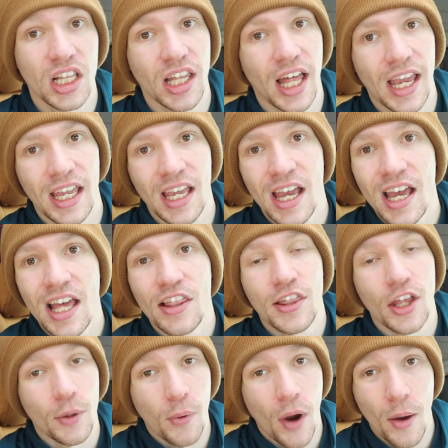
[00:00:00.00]
like
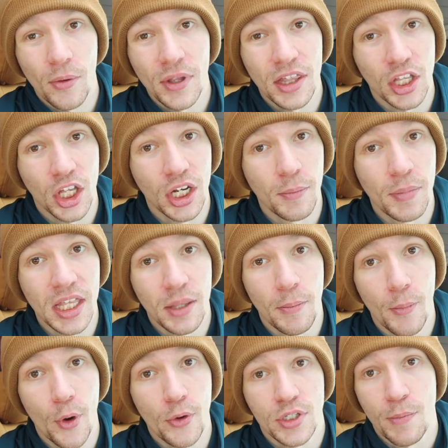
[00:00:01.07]
they're probably going to be the
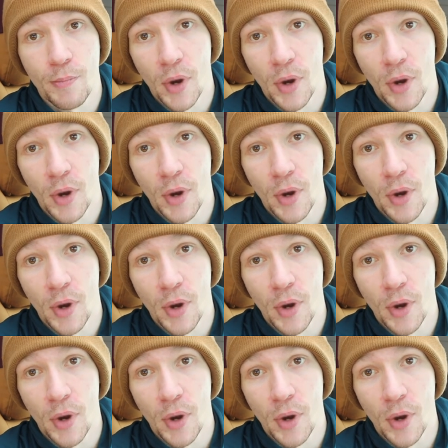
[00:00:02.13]
most